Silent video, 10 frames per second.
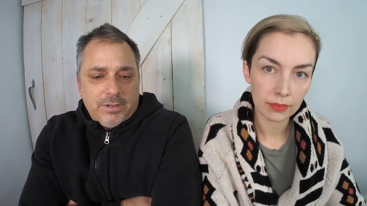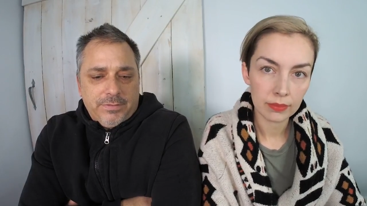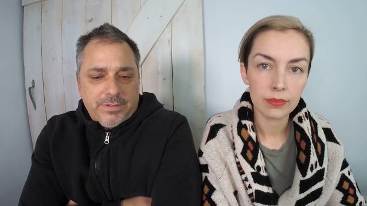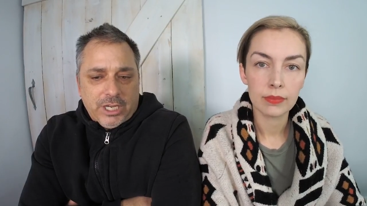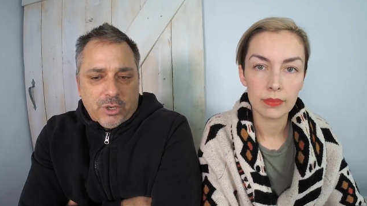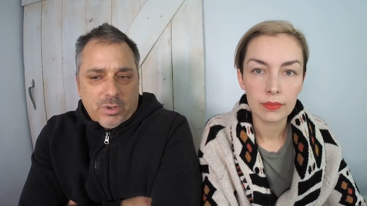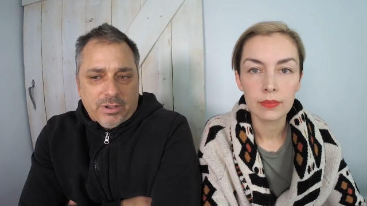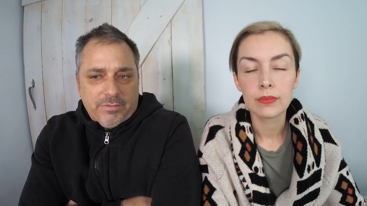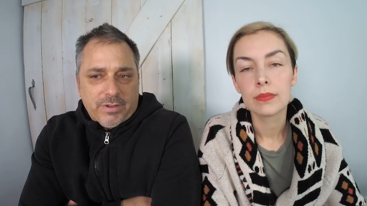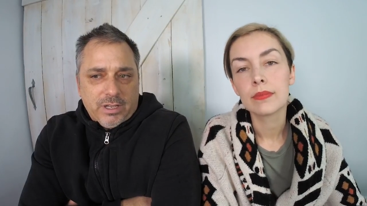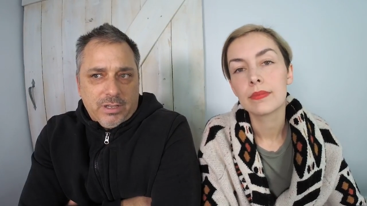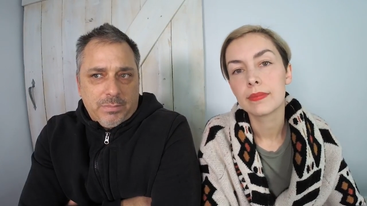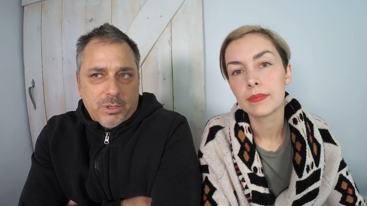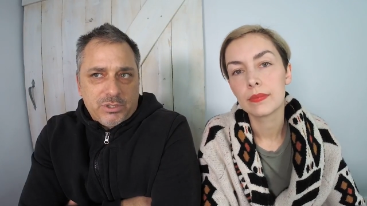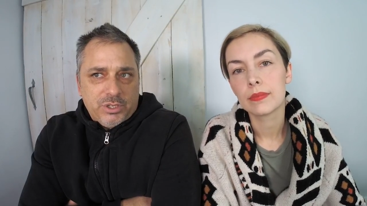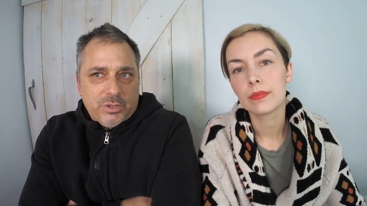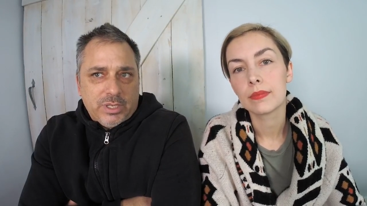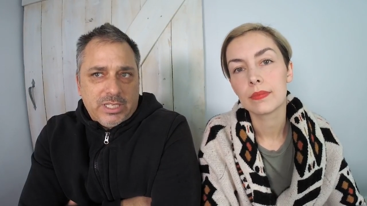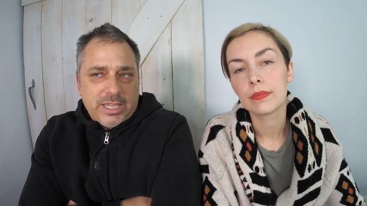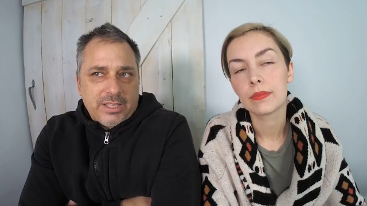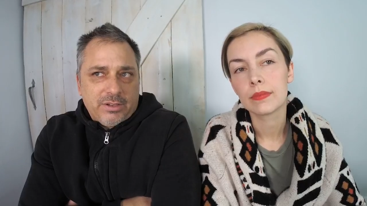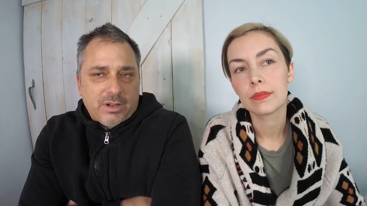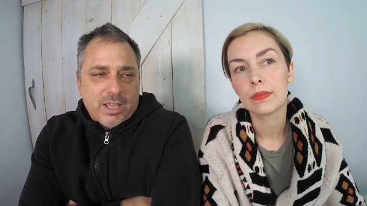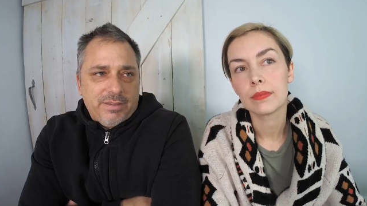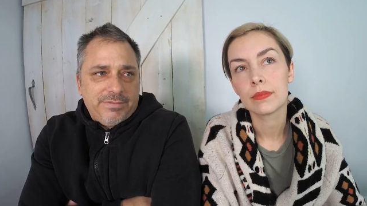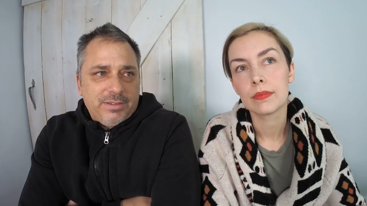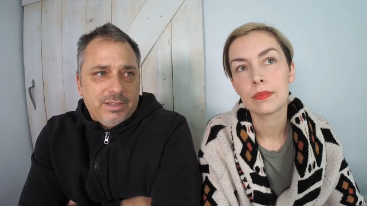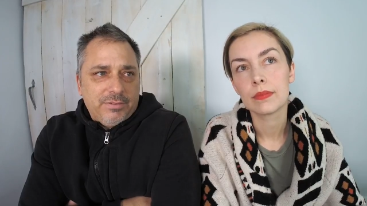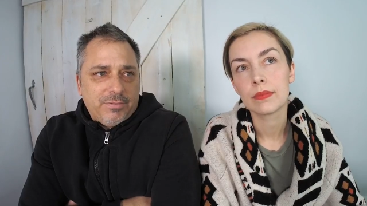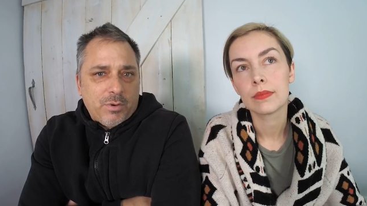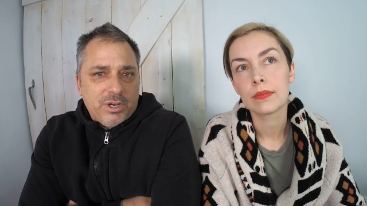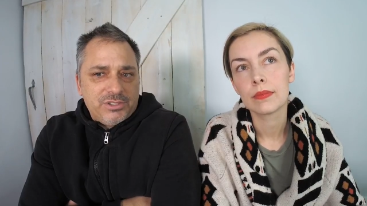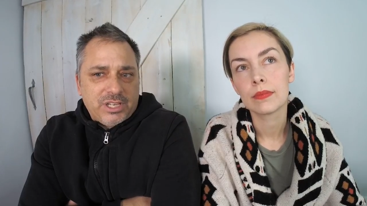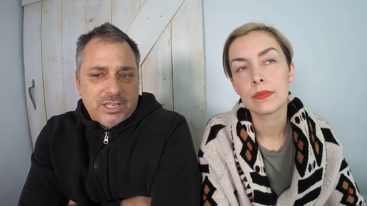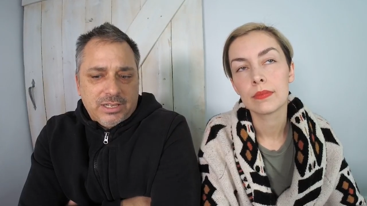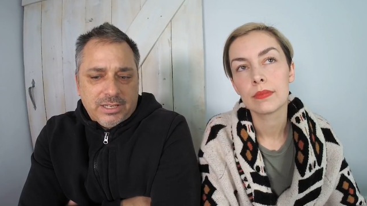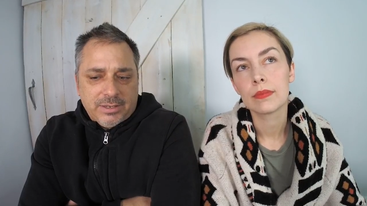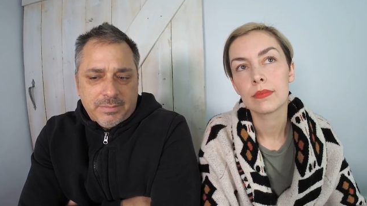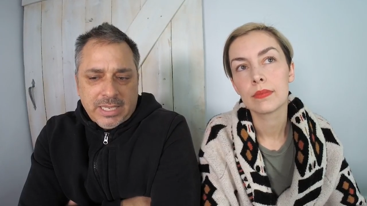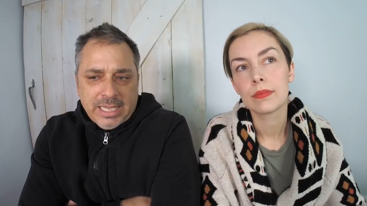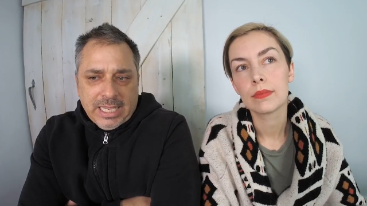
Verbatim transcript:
Speaker 1: video of a person who had taken their life in the forest, and I've